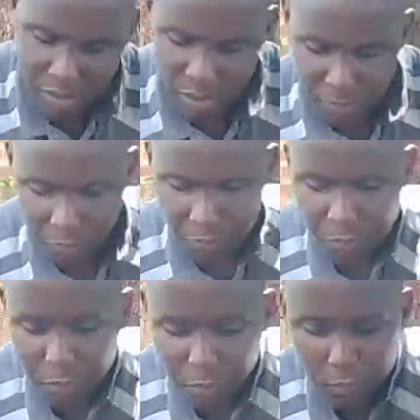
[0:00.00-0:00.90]
me,
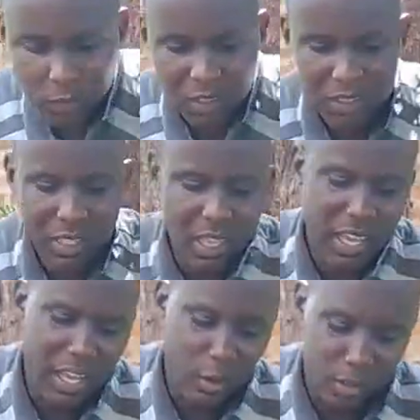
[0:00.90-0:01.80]

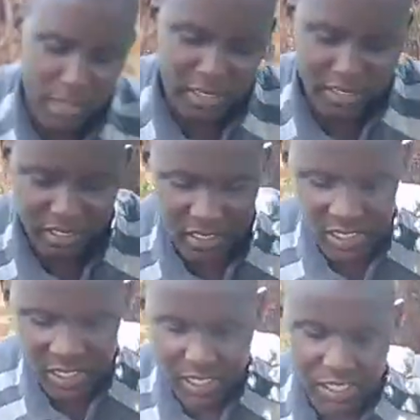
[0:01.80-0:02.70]
you'll get
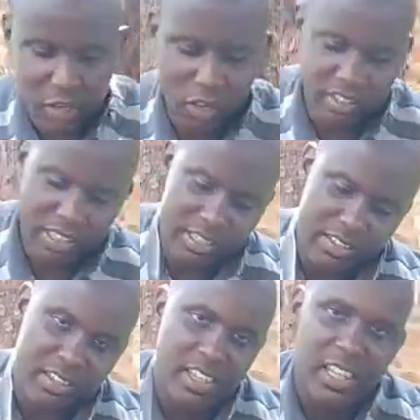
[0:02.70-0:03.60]

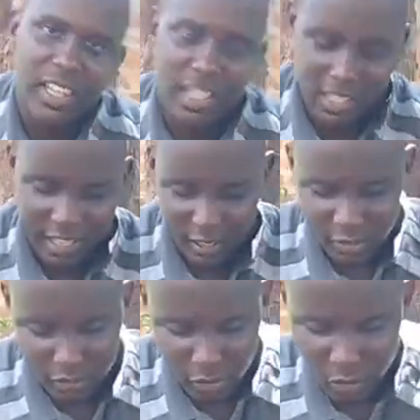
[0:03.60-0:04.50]
Rogers.
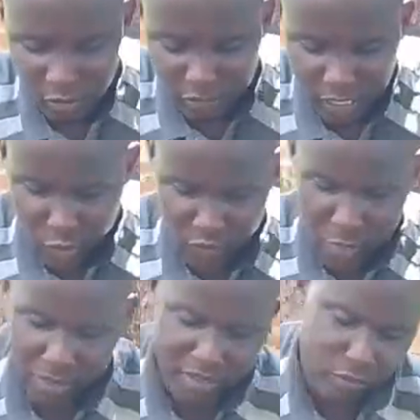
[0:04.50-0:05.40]
So thank you
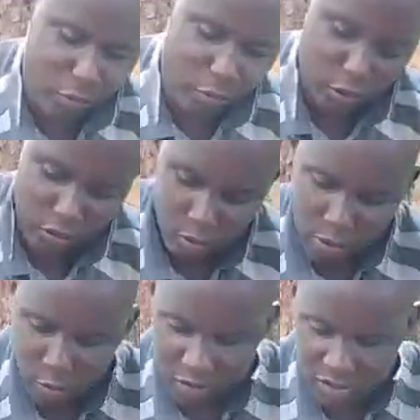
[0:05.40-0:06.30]
very much for those
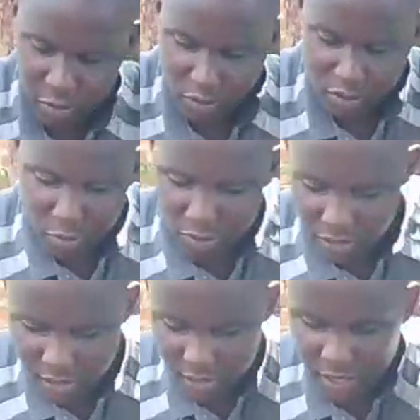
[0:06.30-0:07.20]
who are watching over
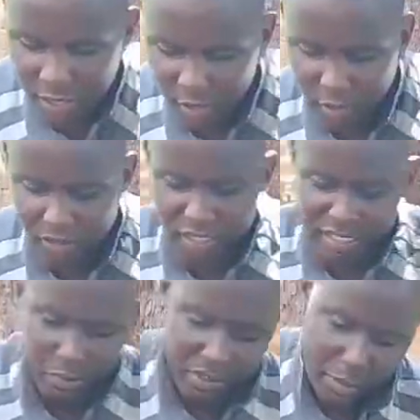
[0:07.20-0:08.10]
me. Consider
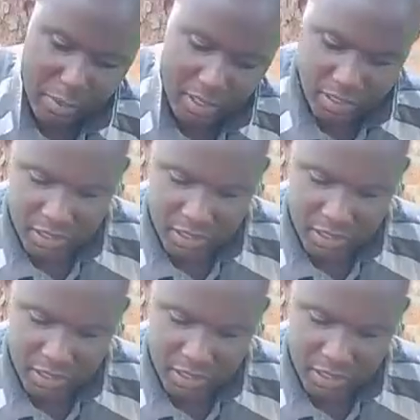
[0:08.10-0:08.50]
subscribing